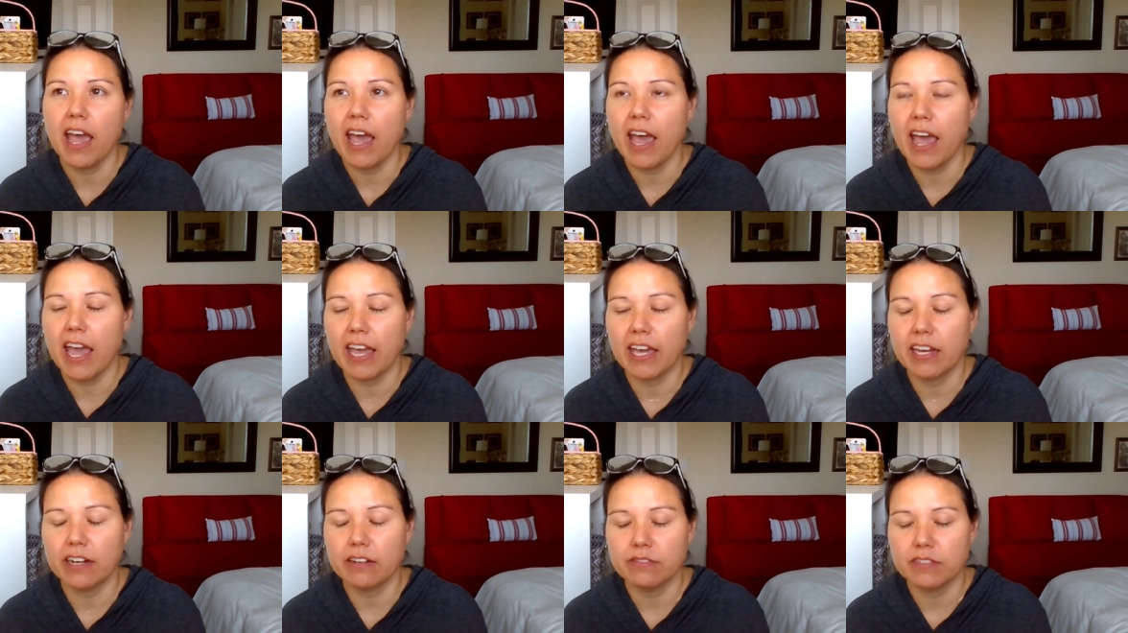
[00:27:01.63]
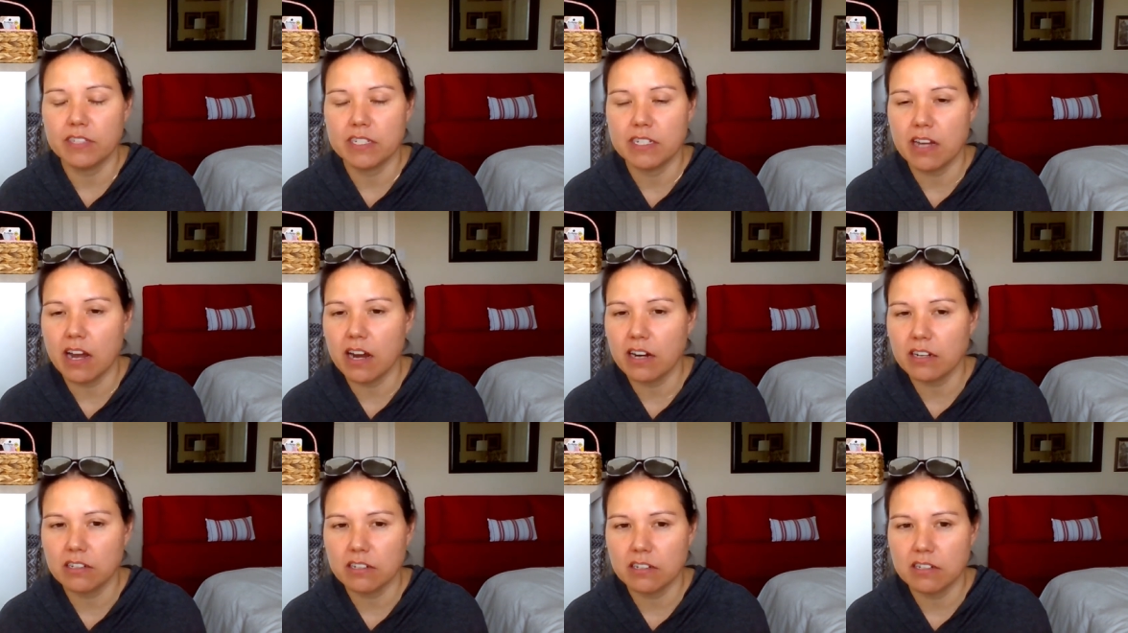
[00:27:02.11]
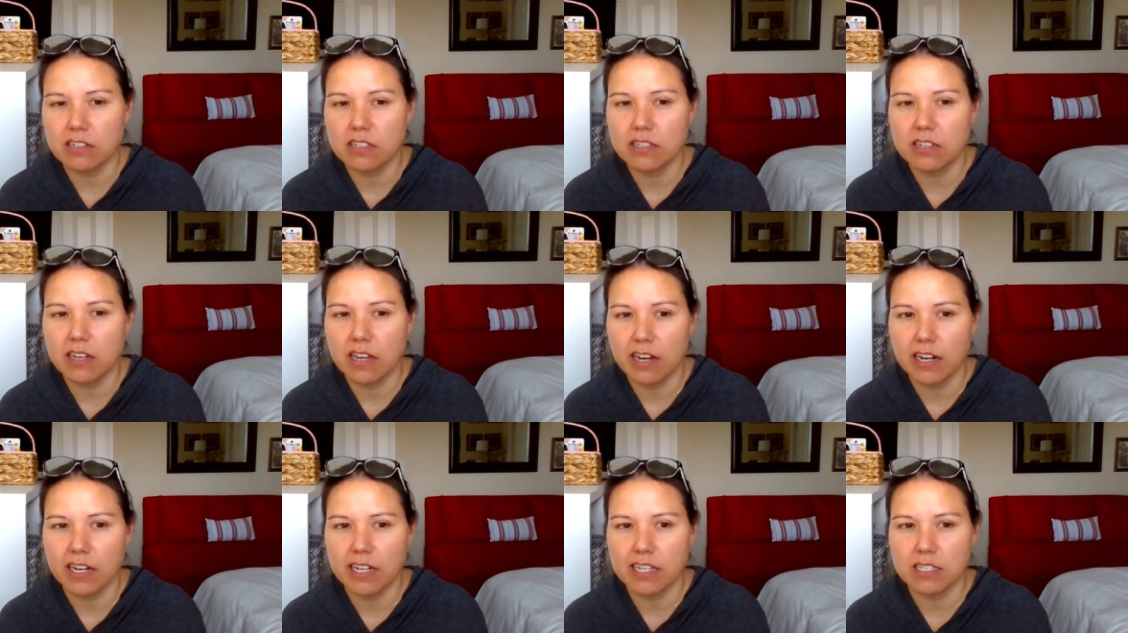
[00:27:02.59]
And if the doctor is
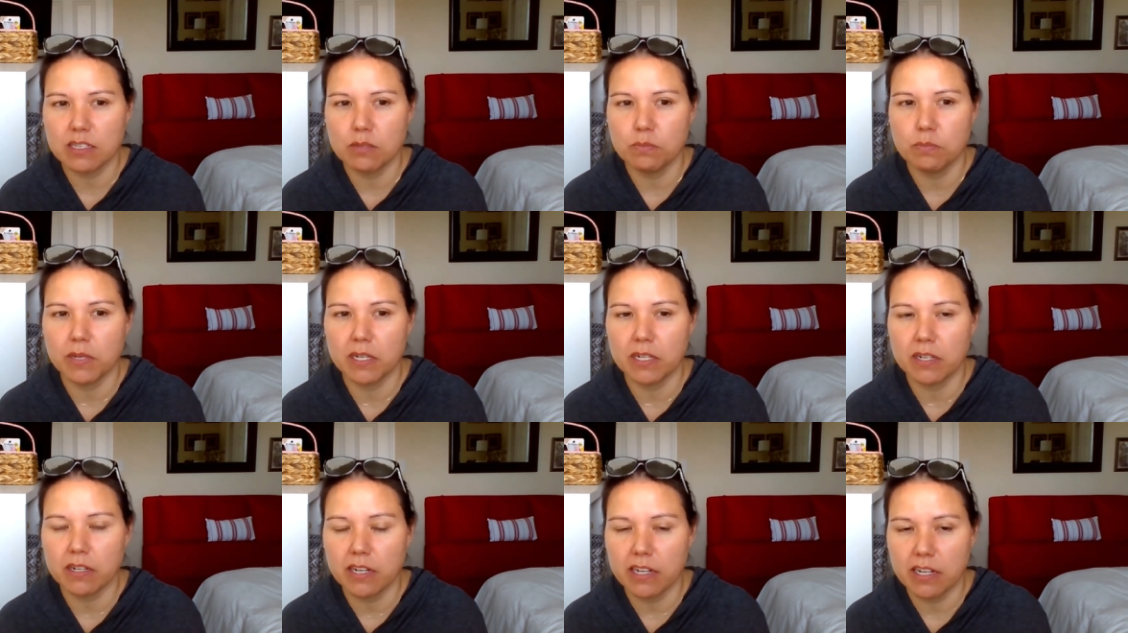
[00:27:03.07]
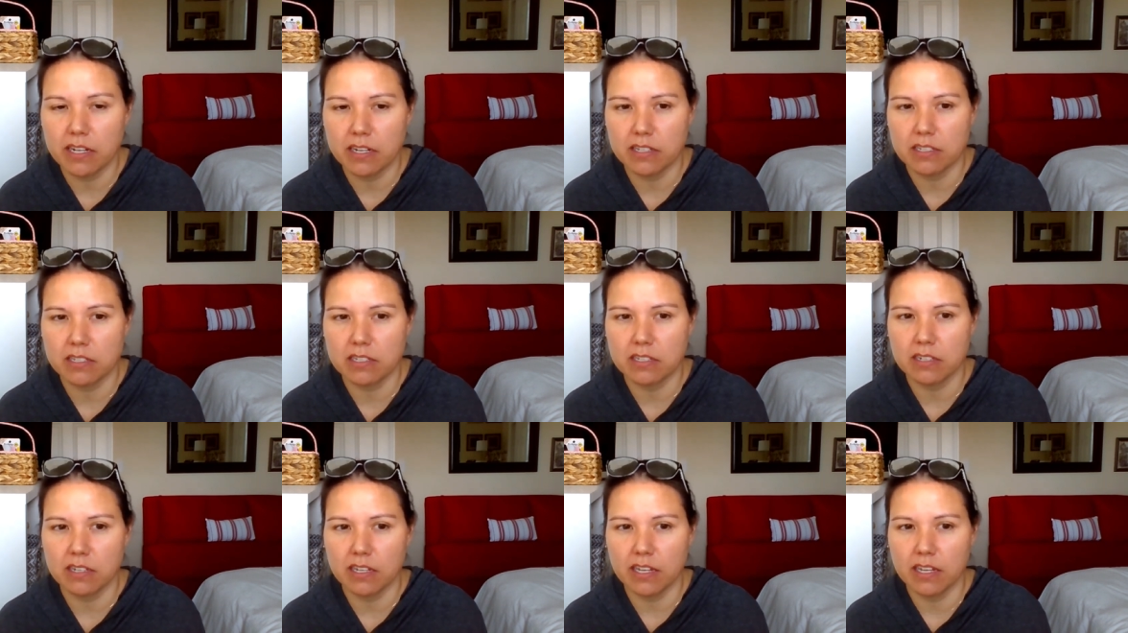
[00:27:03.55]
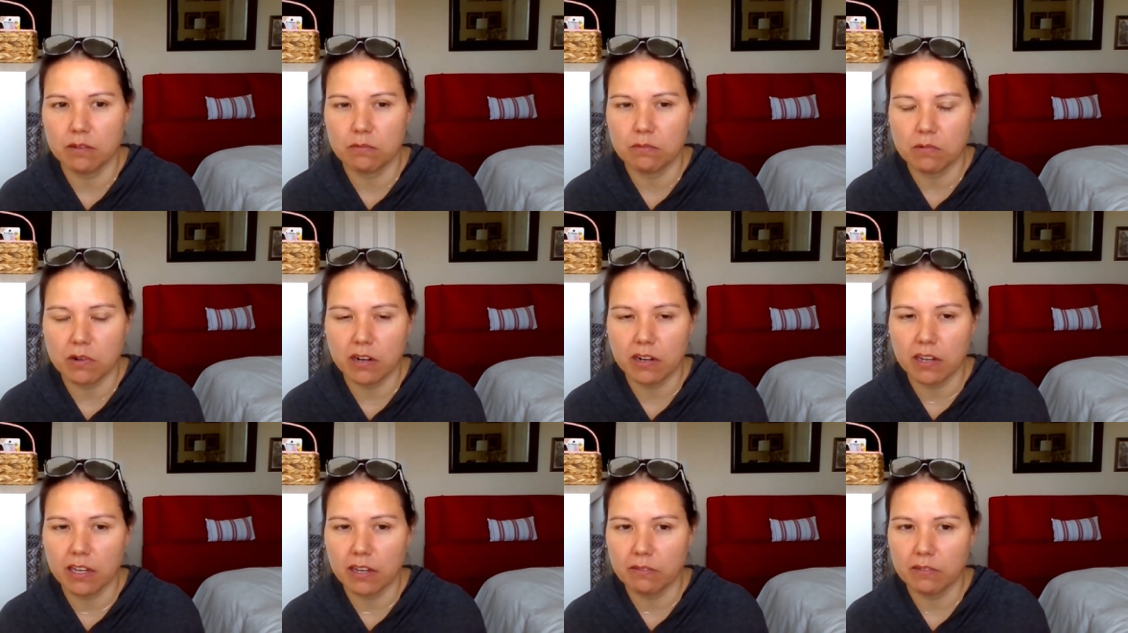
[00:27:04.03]
not experienced in
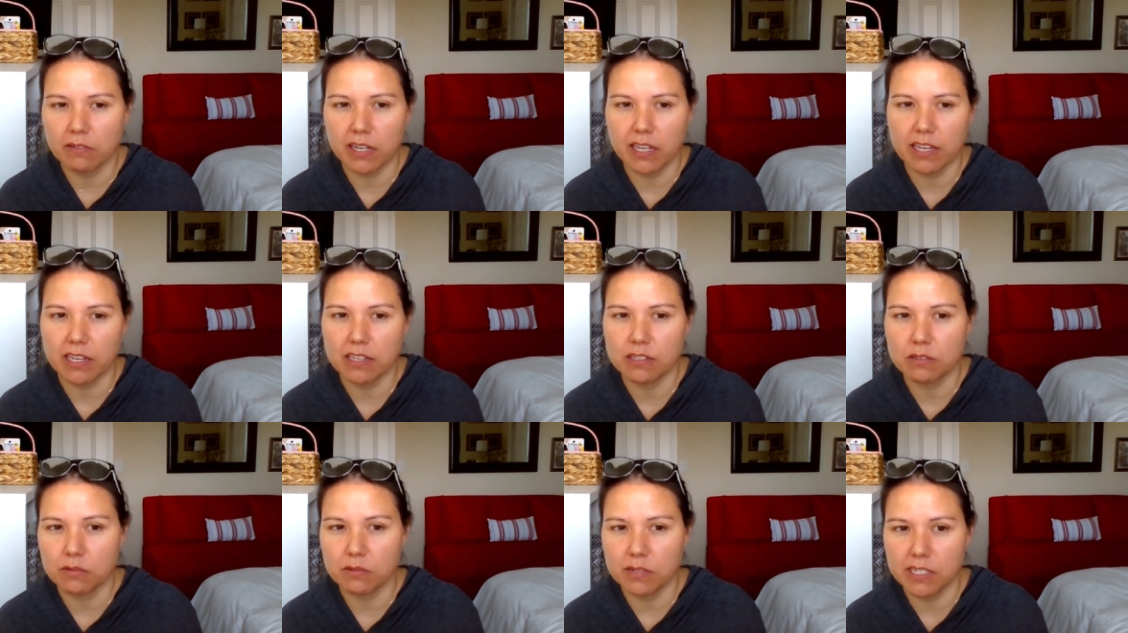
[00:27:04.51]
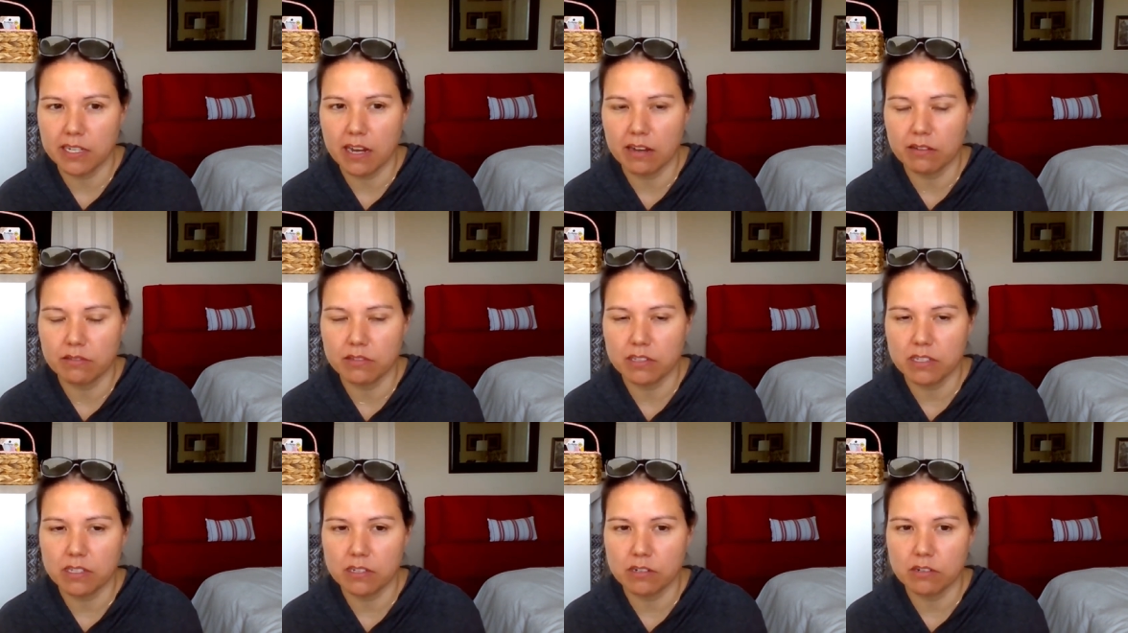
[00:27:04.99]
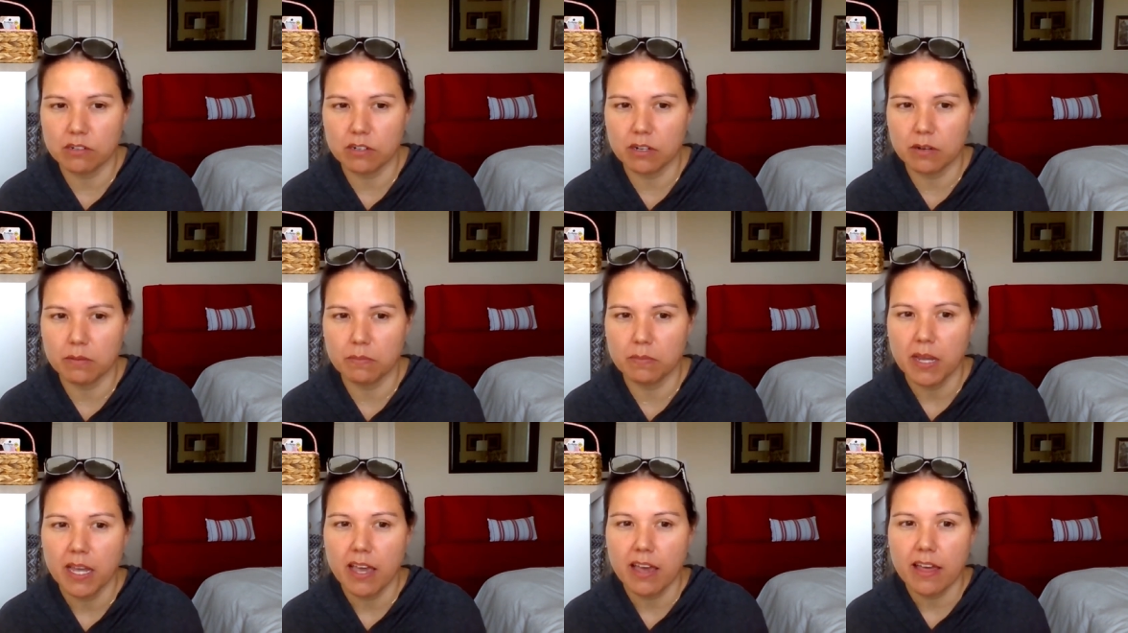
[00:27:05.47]
working with kids with Down
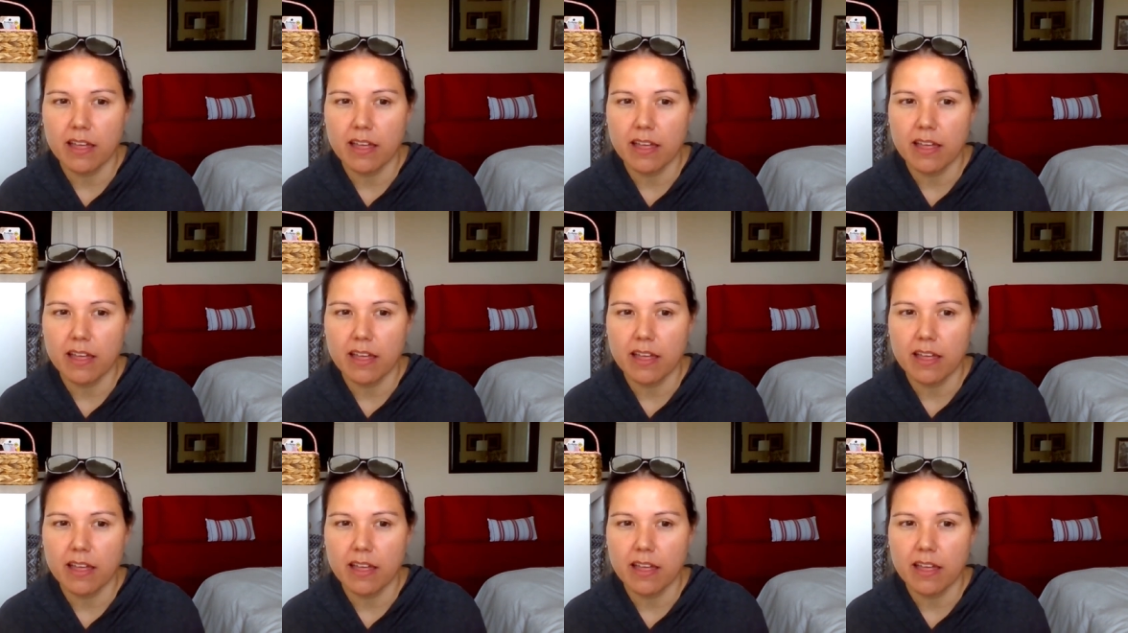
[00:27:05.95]
syndrome,